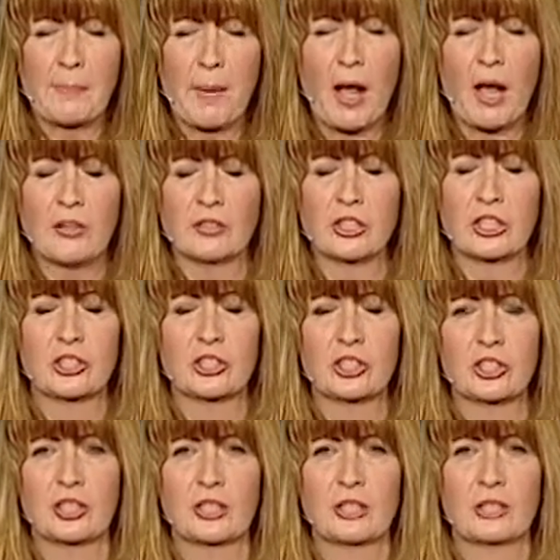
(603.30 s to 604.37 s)
bondage.
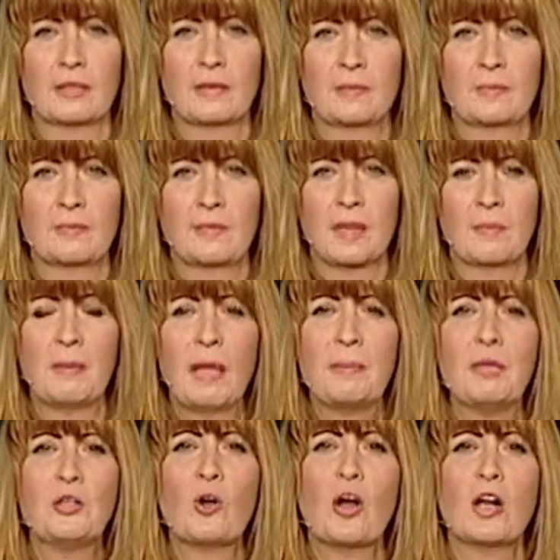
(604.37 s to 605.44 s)
Maybe
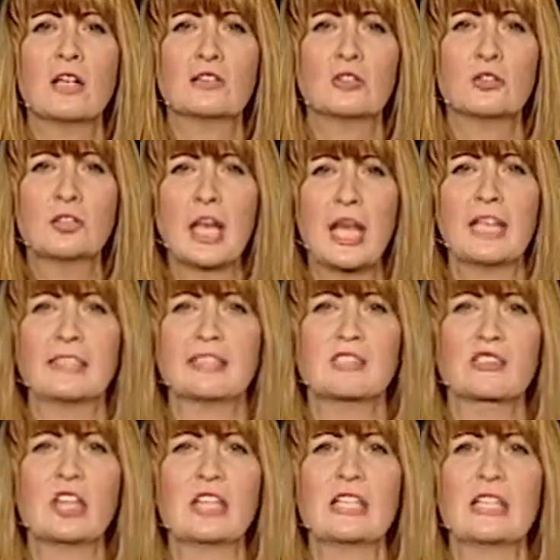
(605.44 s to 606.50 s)
you are today
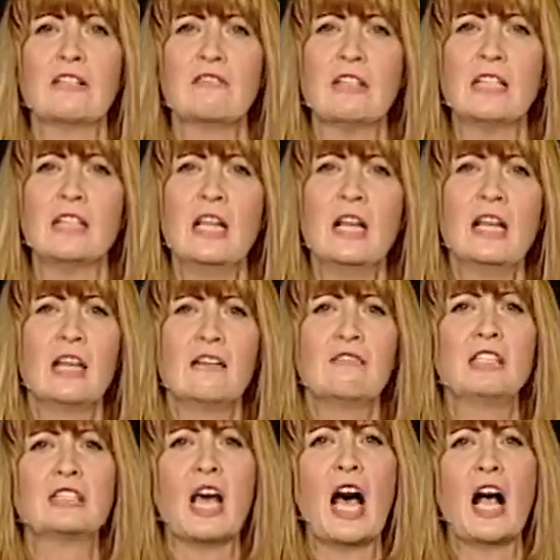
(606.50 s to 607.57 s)
struggling
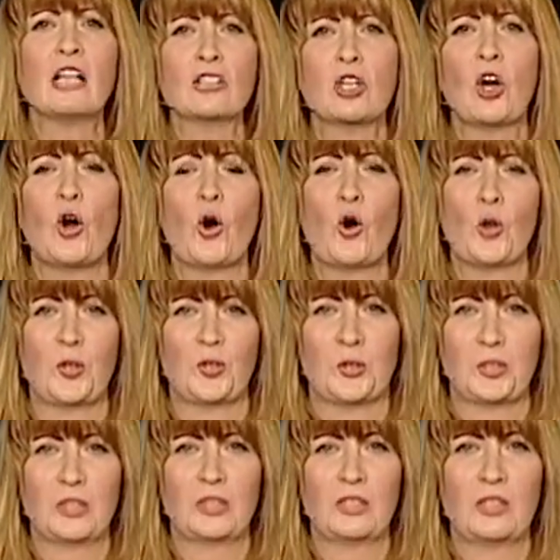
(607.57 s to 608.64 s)
with
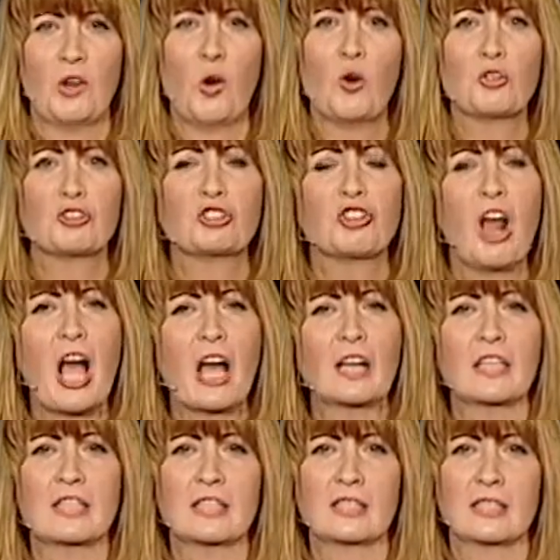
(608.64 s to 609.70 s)
alcohol or drug
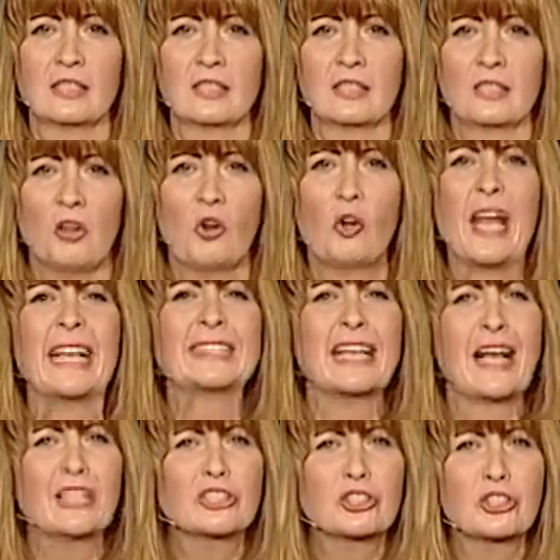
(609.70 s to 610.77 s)
or
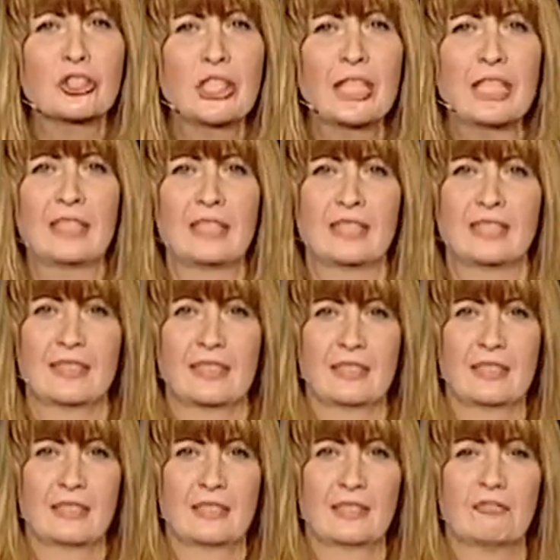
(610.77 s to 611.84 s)
adultery,
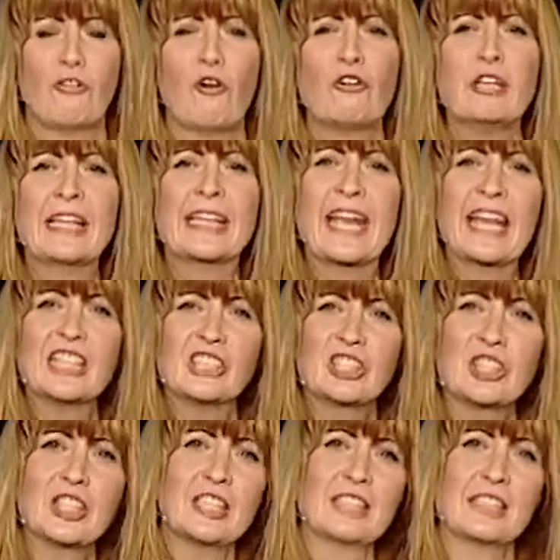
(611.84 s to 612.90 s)

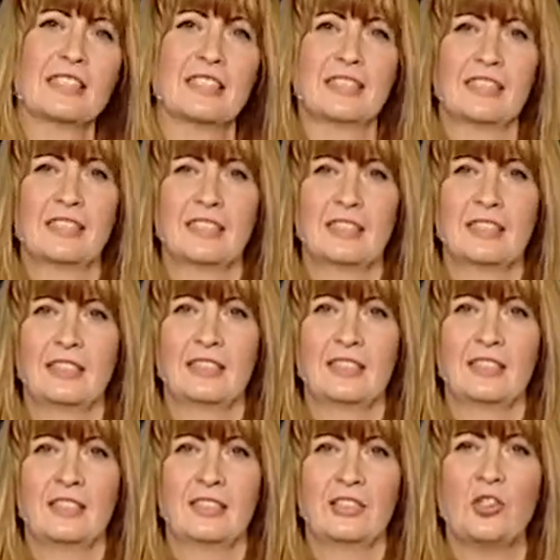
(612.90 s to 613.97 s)
fornication.
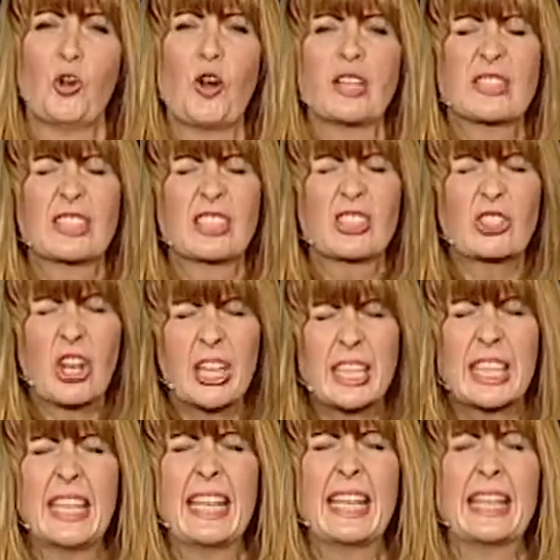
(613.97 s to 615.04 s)
You are
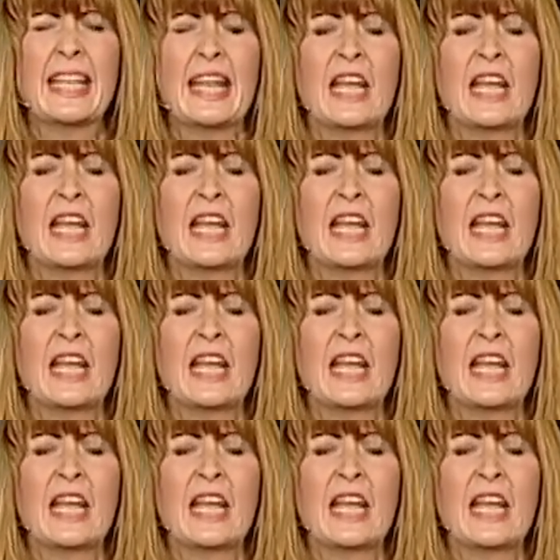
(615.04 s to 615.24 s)
struggling